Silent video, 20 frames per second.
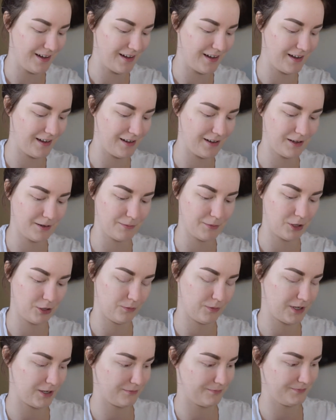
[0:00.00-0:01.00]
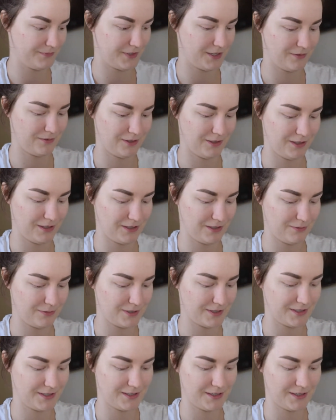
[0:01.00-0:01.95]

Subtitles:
Oh wow, it really just wants